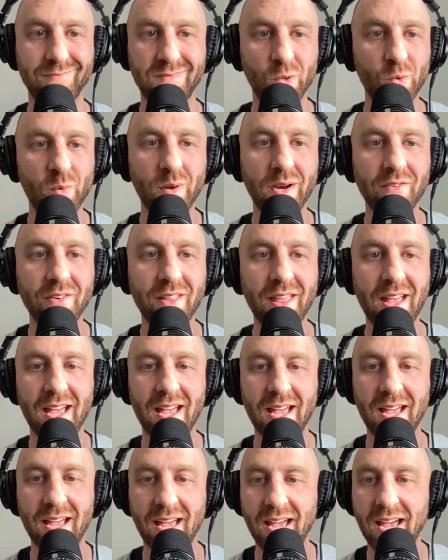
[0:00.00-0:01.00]
do it whenever the
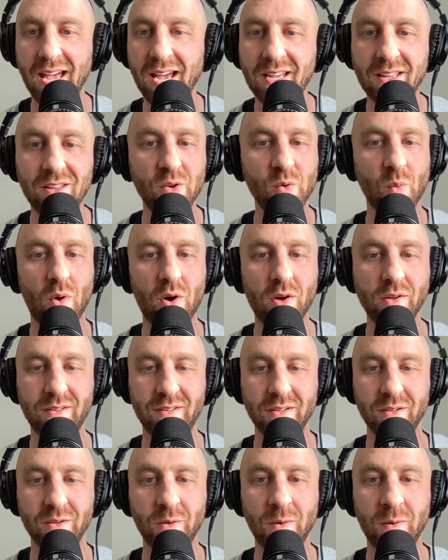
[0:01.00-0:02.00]
heck you
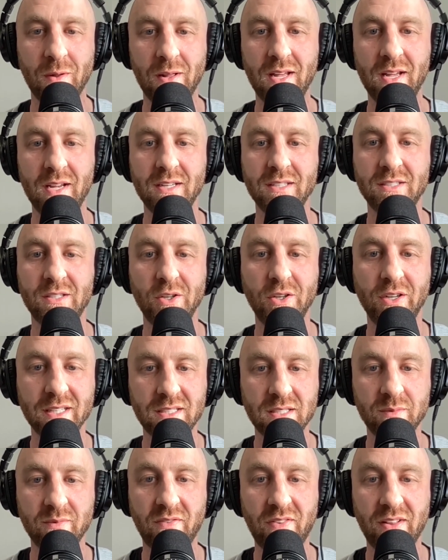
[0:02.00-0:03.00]
want to. So you
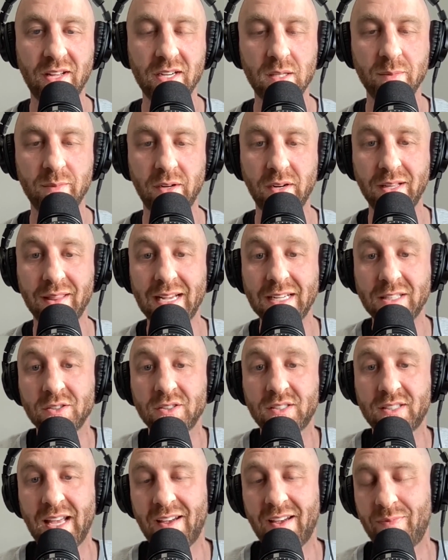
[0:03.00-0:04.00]
get some flexibility, and that's
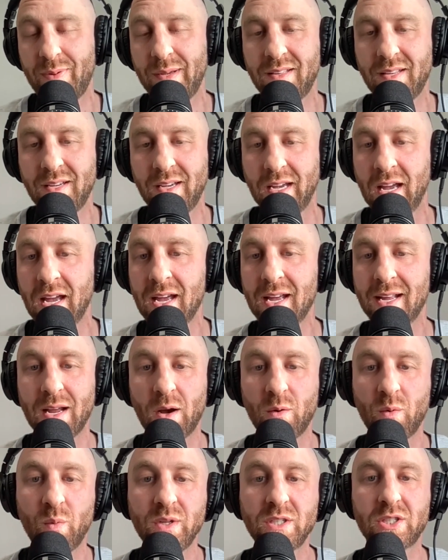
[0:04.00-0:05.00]
your staff PT.
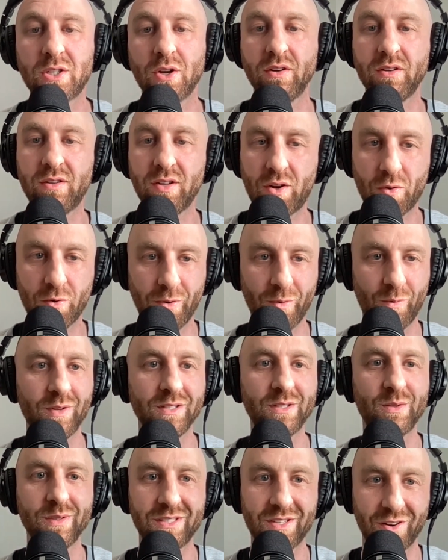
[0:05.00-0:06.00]
Now,
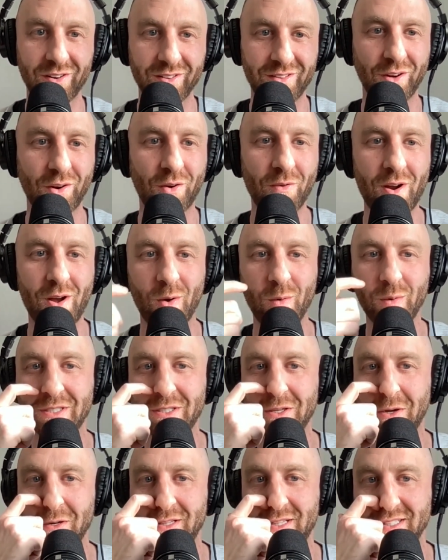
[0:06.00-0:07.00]
once we started to grow, we
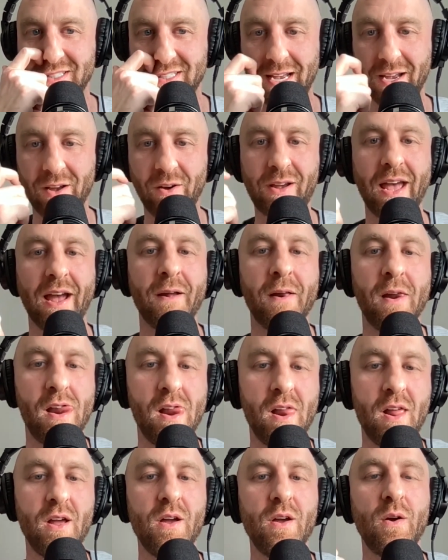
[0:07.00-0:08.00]
started to say, okay,
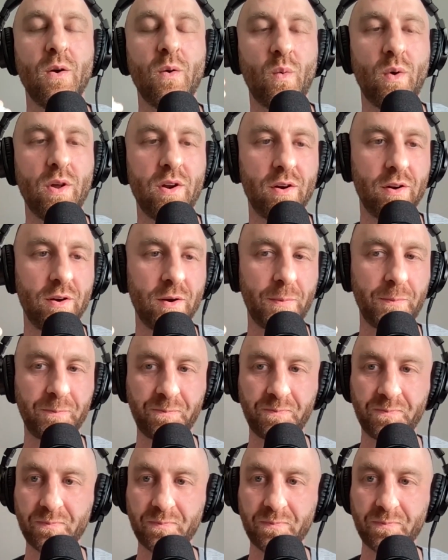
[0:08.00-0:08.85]
what are